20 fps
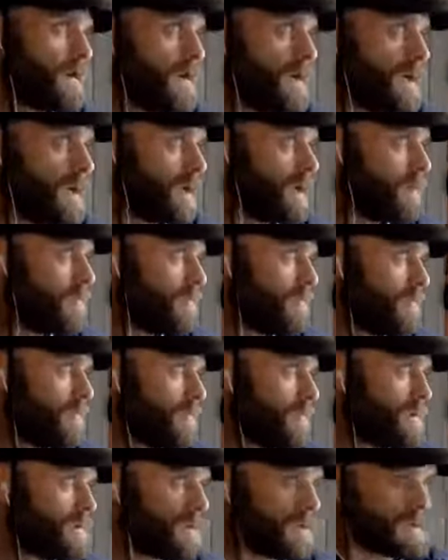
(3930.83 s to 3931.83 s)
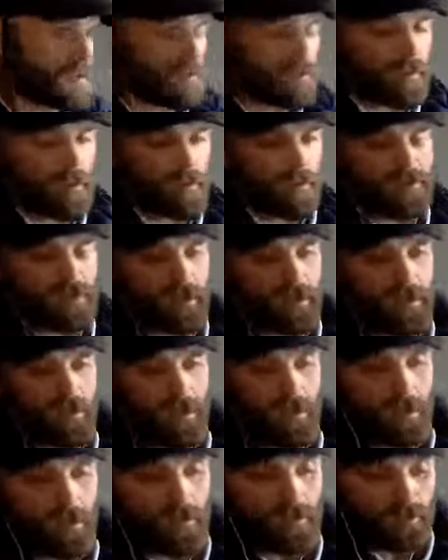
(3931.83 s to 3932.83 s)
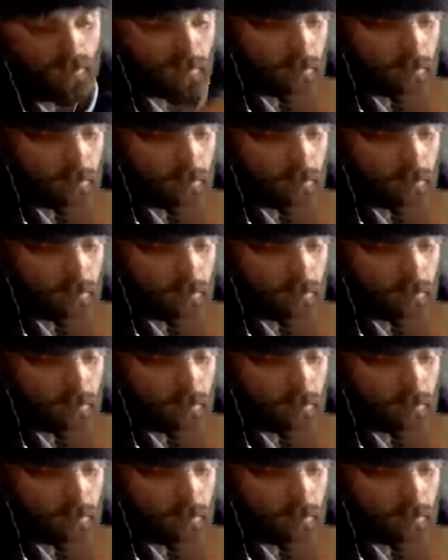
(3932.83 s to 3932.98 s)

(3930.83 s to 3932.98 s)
Um, and said, oh,